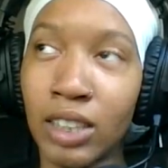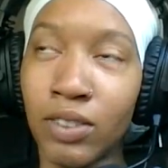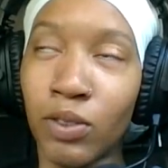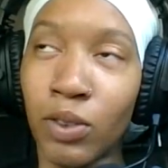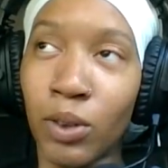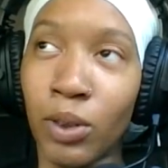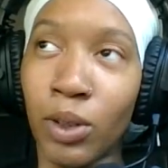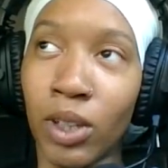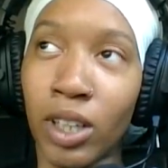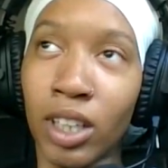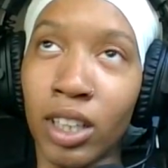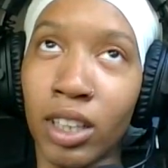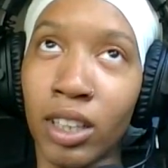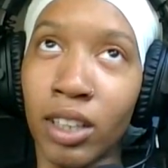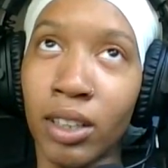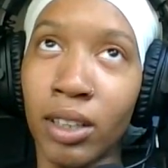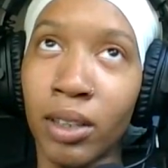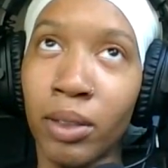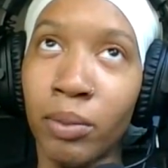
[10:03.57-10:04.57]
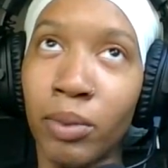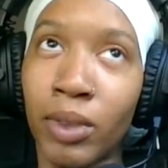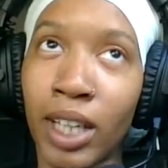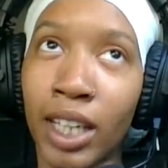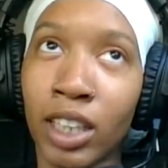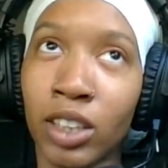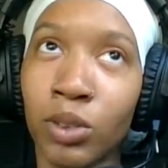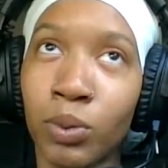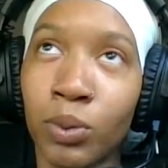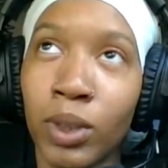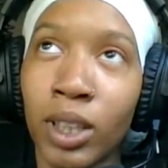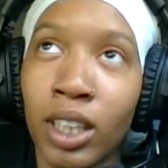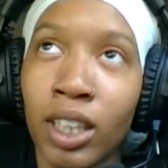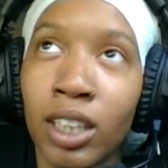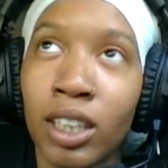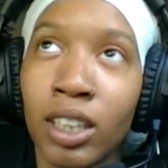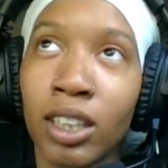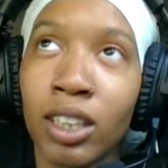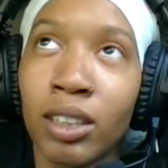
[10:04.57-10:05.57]
for um, next
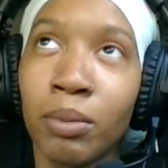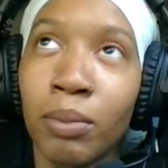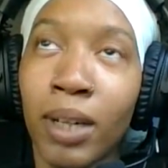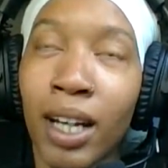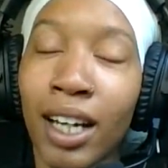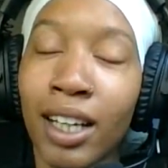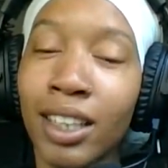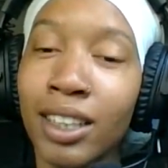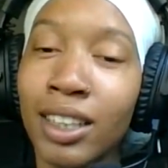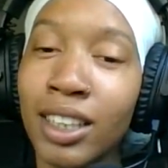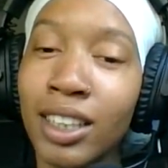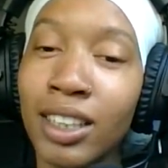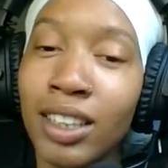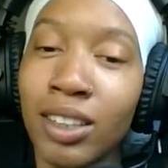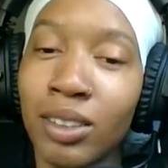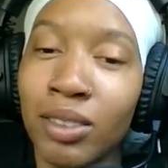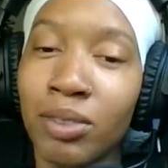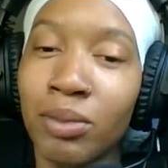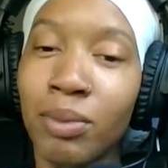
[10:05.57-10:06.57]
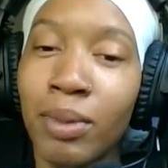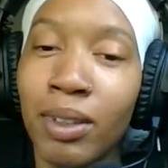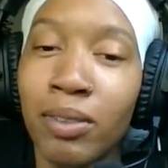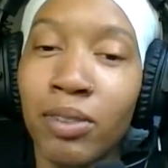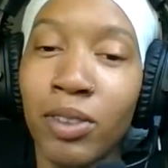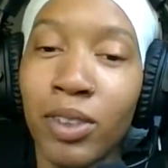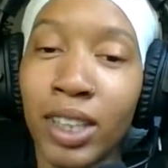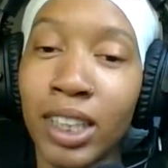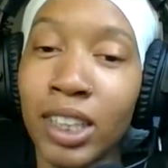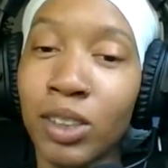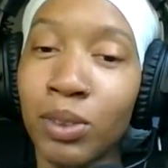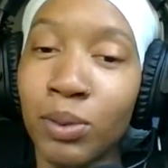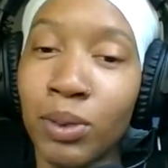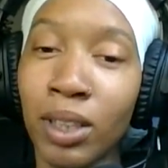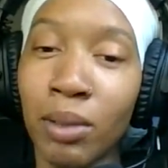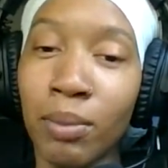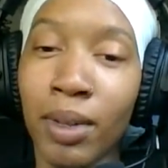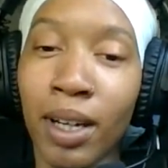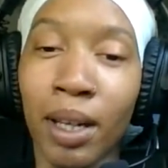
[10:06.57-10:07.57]
week, but I could have but for this
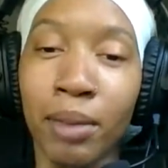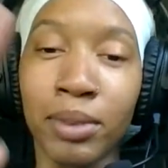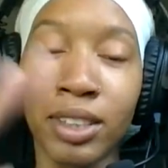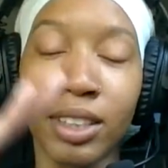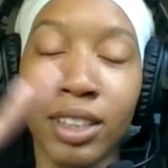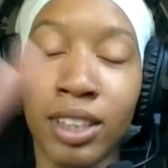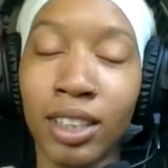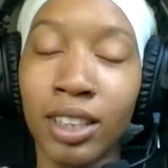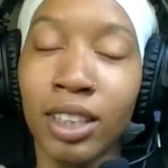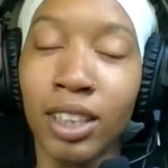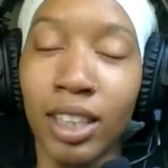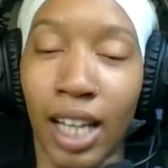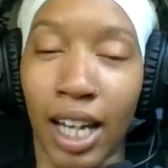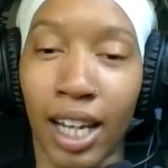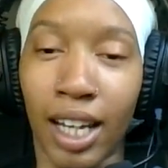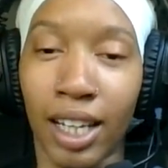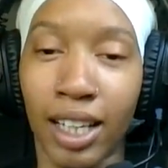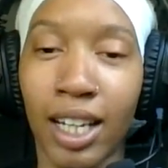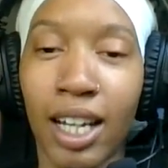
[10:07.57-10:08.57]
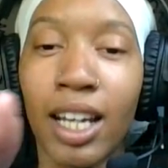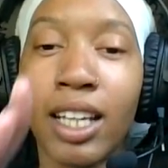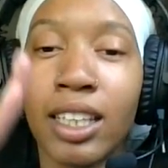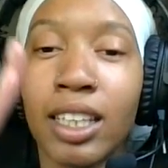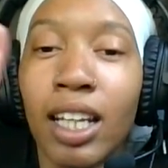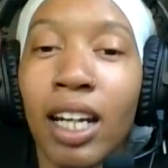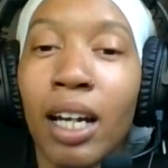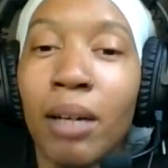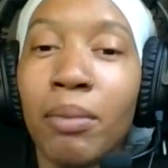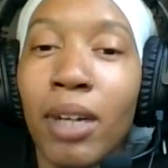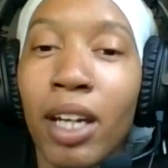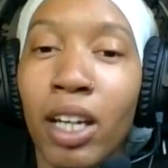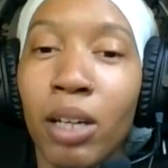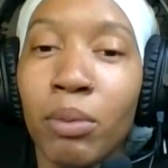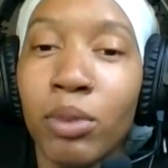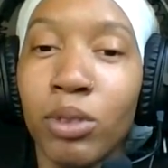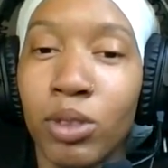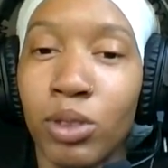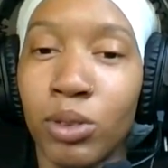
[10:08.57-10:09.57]
week, but I'm still glad that I'm
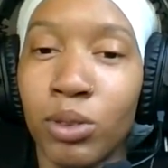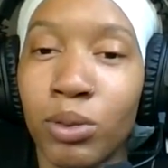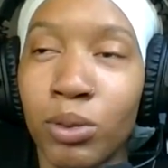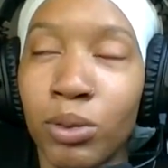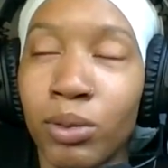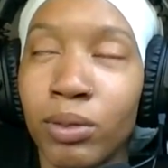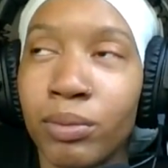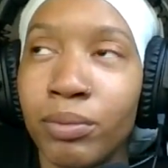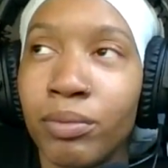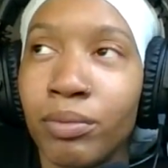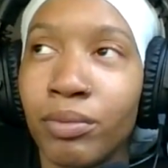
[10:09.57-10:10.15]
able to